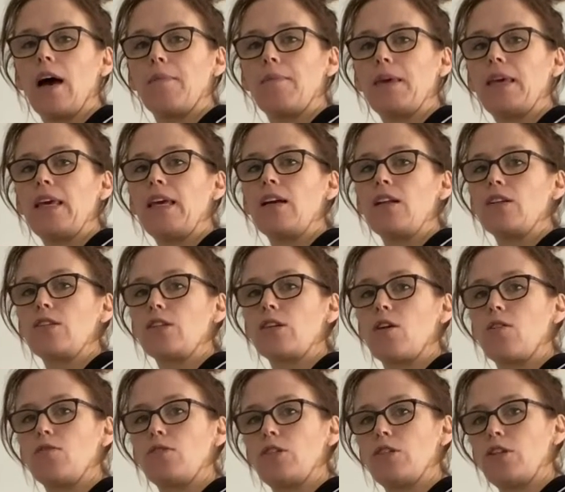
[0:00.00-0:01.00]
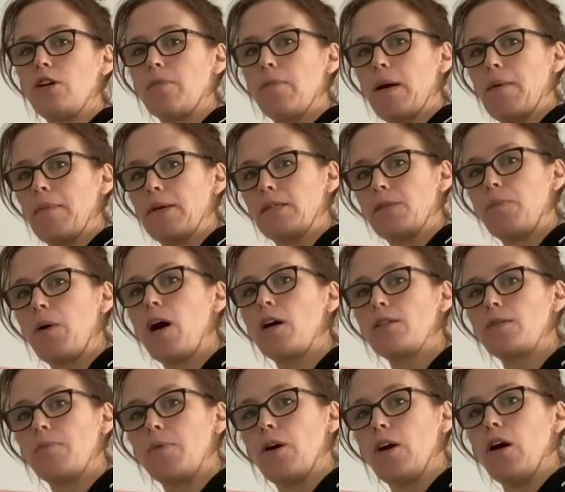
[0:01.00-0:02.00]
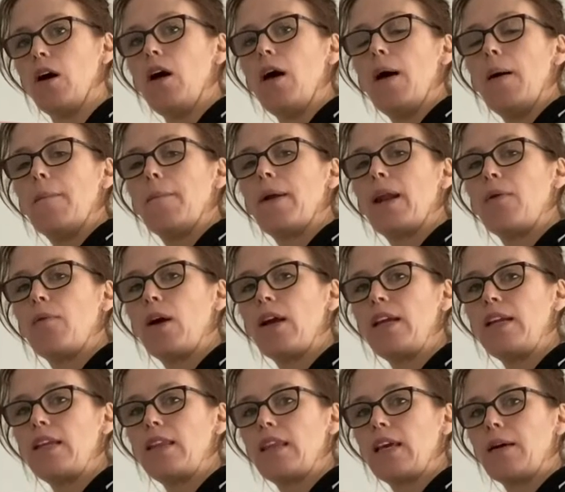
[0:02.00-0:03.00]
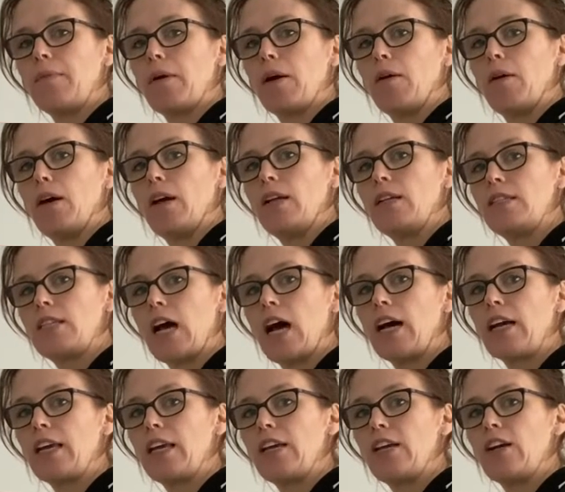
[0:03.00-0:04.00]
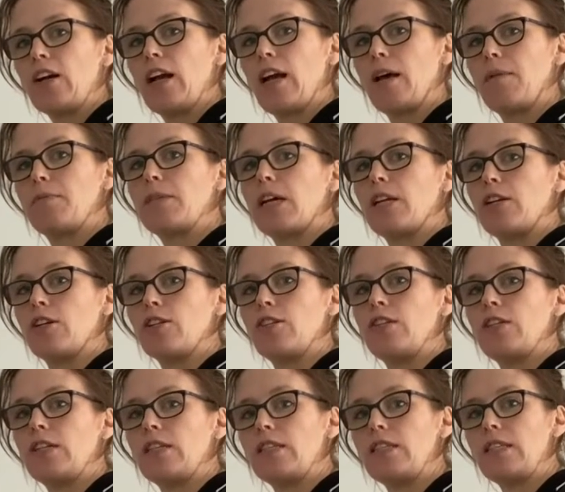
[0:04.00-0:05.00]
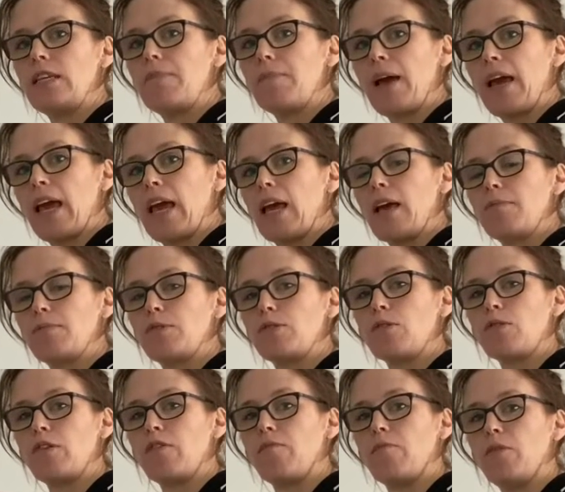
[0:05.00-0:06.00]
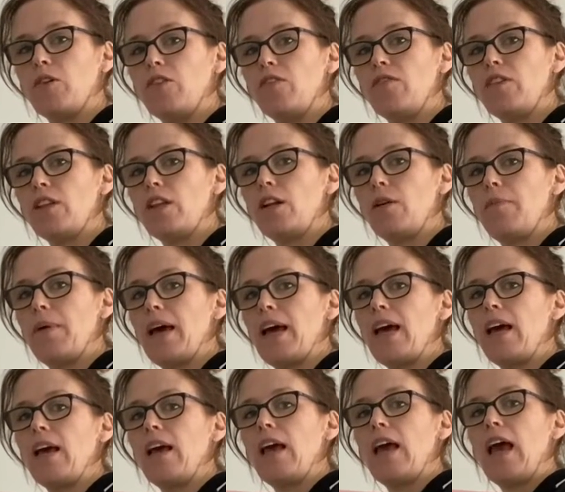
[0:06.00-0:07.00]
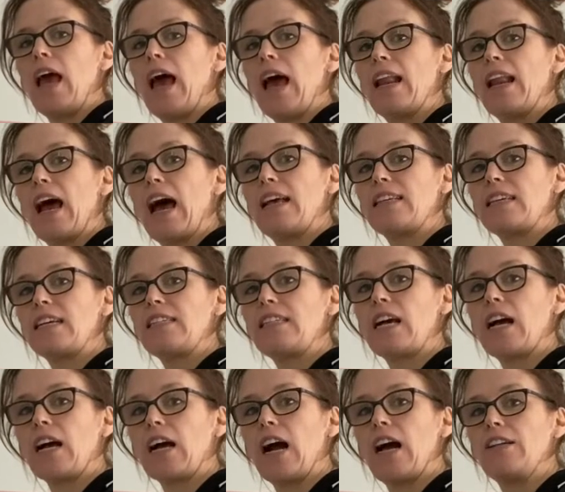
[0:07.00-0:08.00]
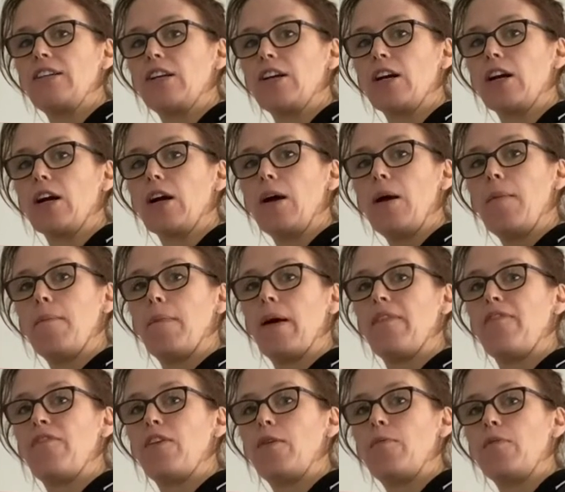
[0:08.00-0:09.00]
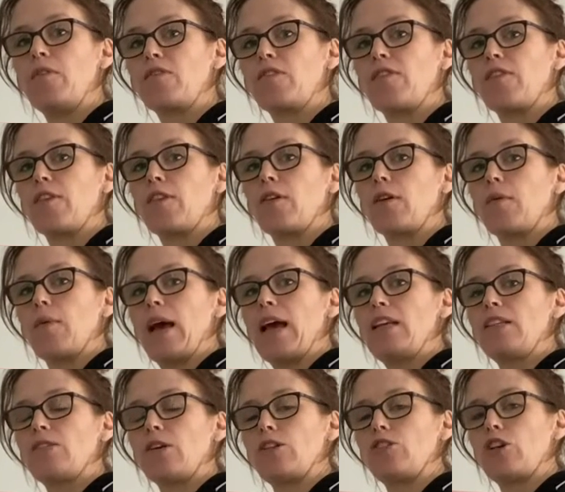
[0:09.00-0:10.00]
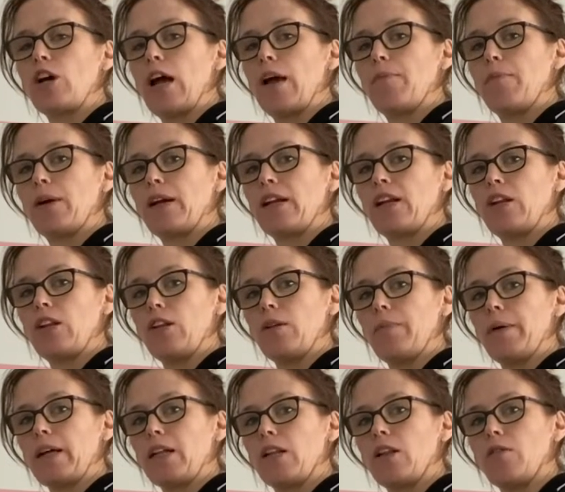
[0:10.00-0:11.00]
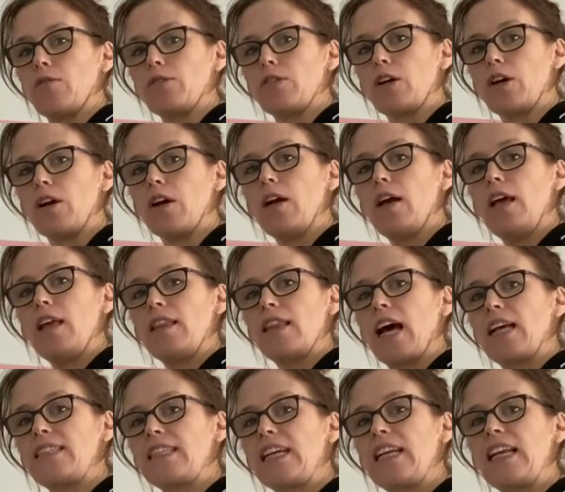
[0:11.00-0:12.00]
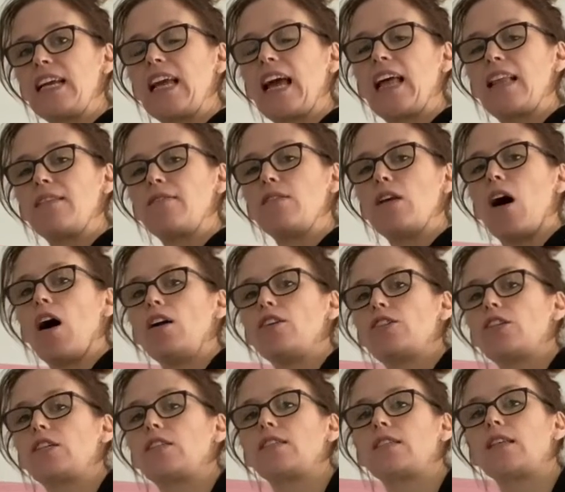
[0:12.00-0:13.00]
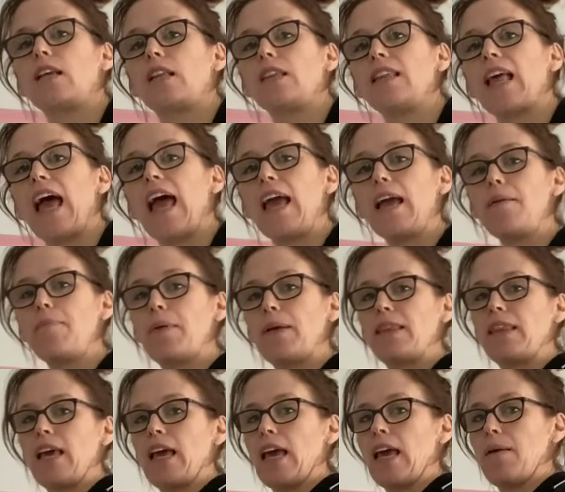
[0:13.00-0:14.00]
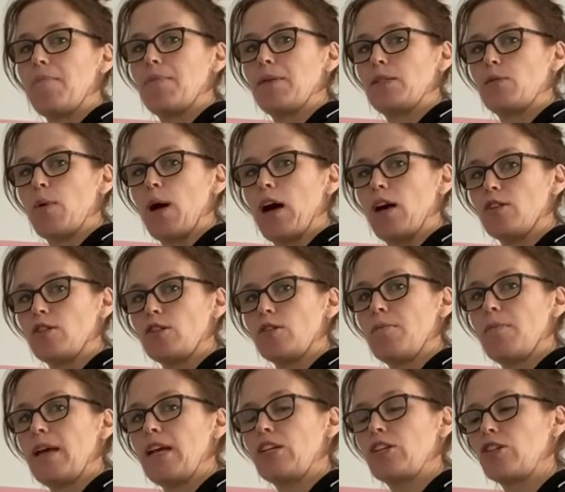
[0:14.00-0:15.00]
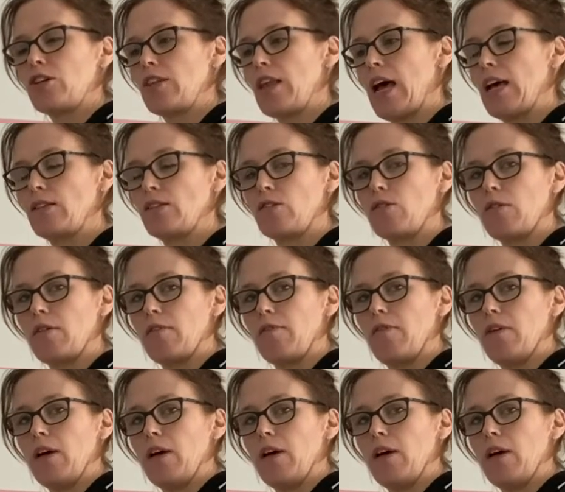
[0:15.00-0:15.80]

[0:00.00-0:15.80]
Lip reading: heel as close to your bum as possible, but I want you to think about tucking your hips under. So you can see my hips sort of move a little bit. And as I tuck under, my foot moves further away, so I try and bring it a little bit closer. That's gonna get not just the leg, but the hip as well. So make sure that sort of